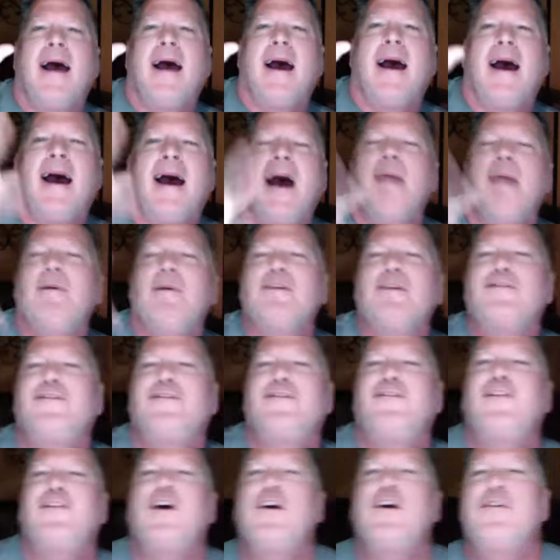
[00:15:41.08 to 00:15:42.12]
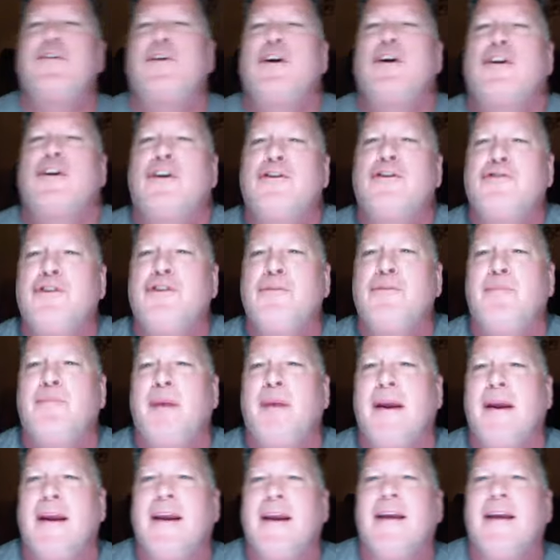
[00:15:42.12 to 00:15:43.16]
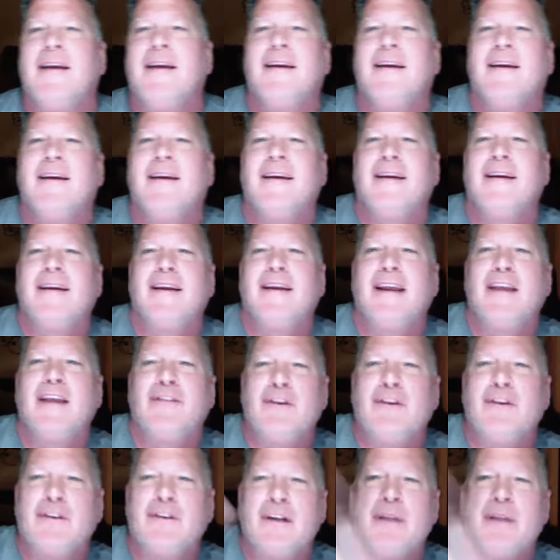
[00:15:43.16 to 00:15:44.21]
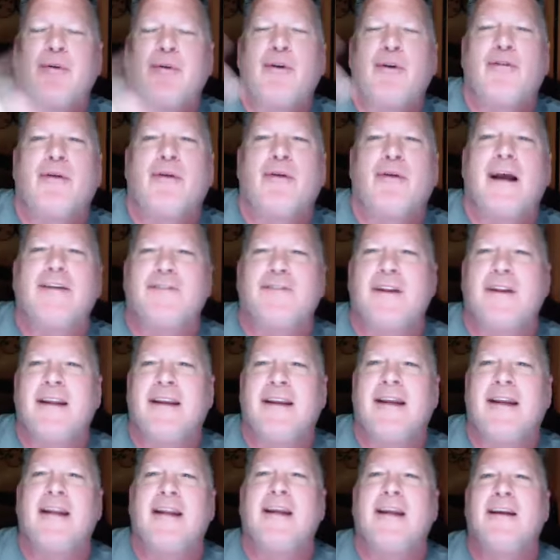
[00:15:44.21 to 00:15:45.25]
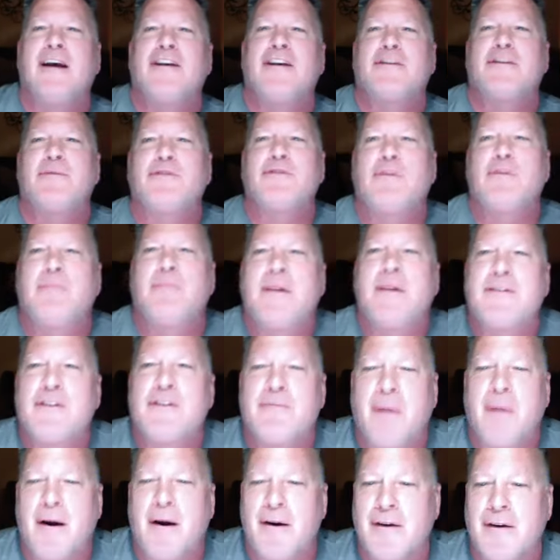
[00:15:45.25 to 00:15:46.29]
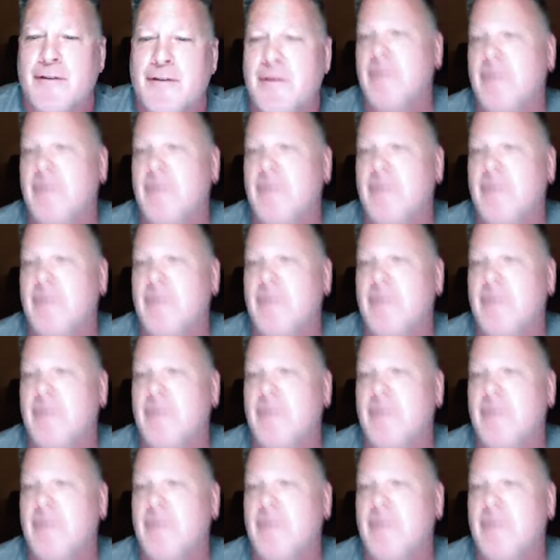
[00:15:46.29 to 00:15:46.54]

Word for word: How much further could you be if you didn't procrastinate getting customers or business partners?